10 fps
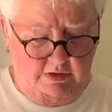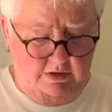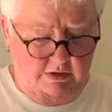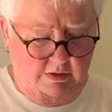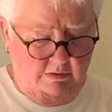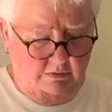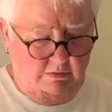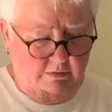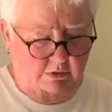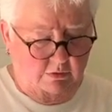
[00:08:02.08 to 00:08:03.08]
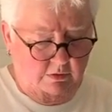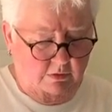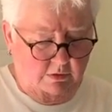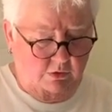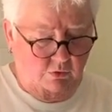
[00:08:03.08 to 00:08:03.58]
rather than, you know,
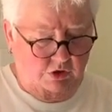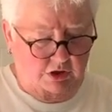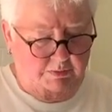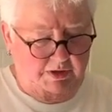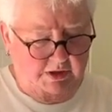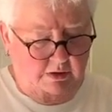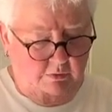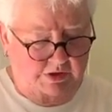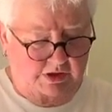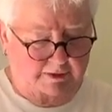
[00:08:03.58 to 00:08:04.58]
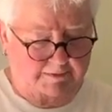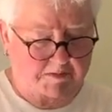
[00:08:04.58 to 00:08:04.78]
closely beating and whisking.